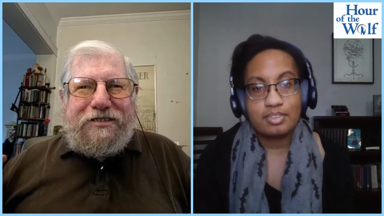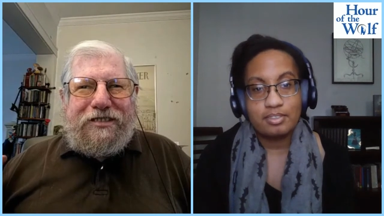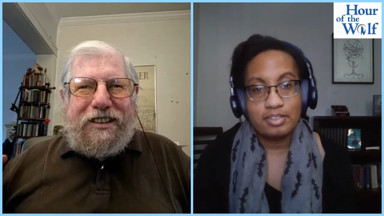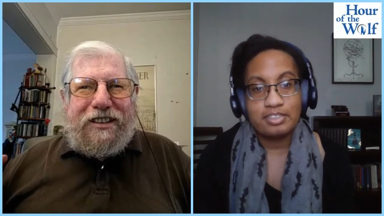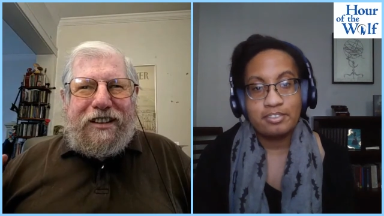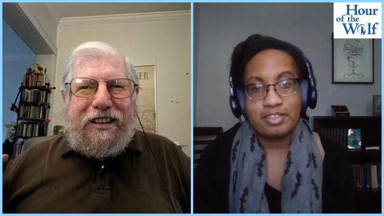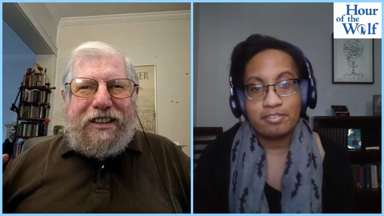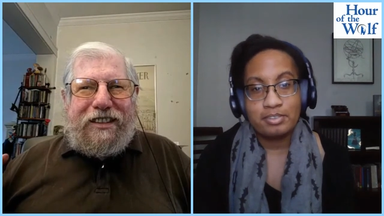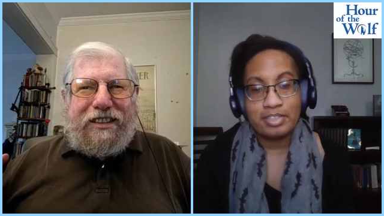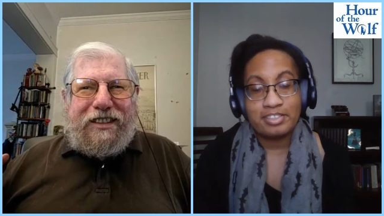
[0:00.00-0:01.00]
Speaker 1: Oh, I didn't know that
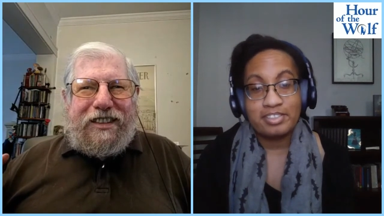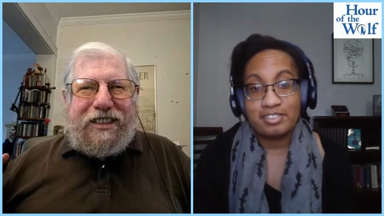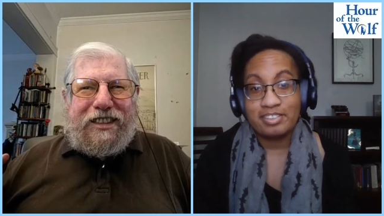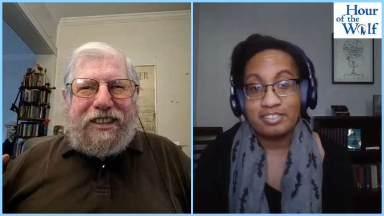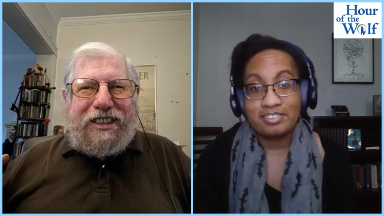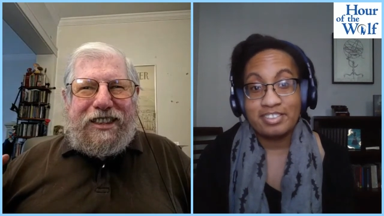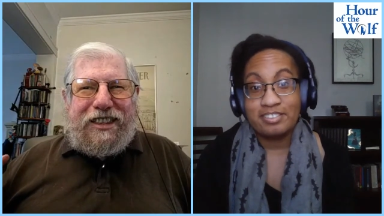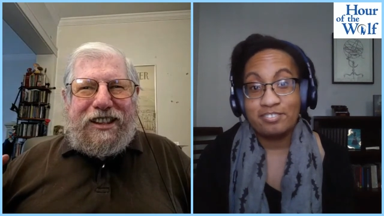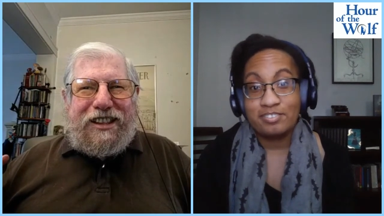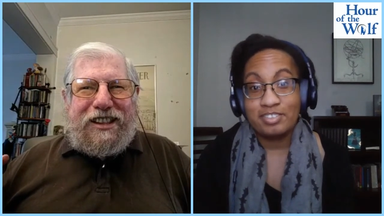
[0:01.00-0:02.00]
was. I guess that, that, that